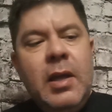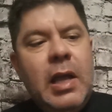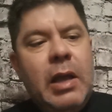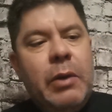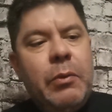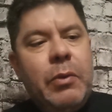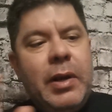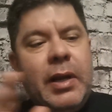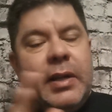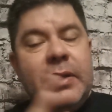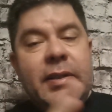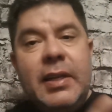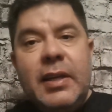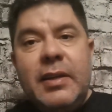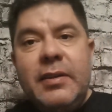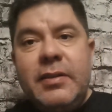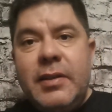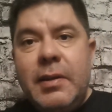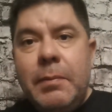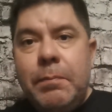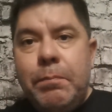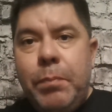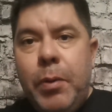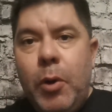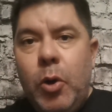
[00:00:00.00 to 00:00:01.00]
And when I
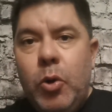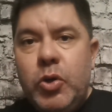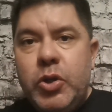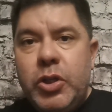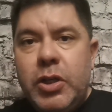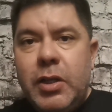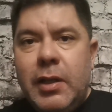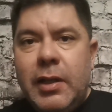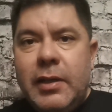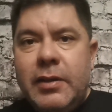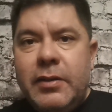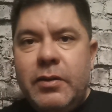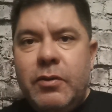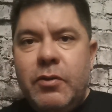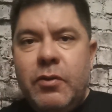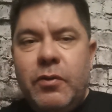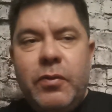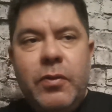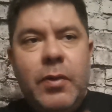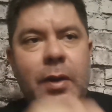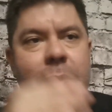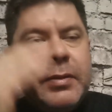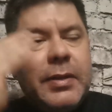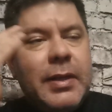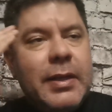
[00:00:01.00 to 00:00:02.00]
tasted Beaujolais
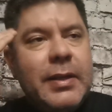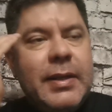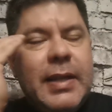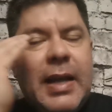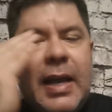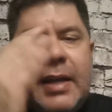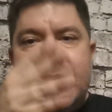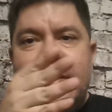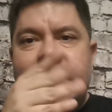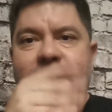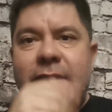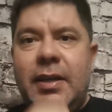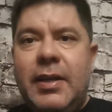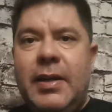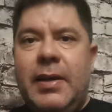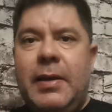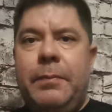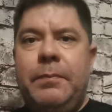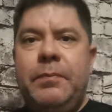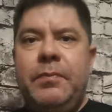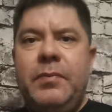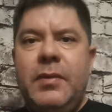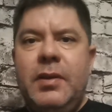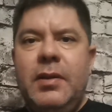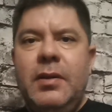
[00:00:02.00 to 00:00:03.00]
Nouveau, I was like, that's it.